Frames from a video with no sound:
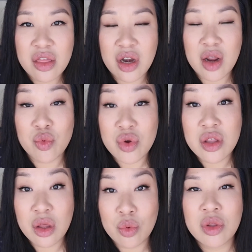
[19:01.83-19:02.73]
that I
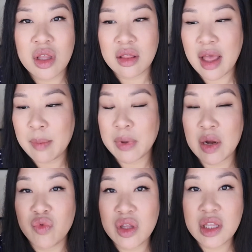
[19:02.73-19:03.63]
really like, but I
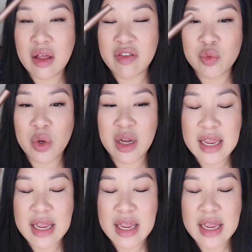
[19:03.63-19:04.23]
really love this one.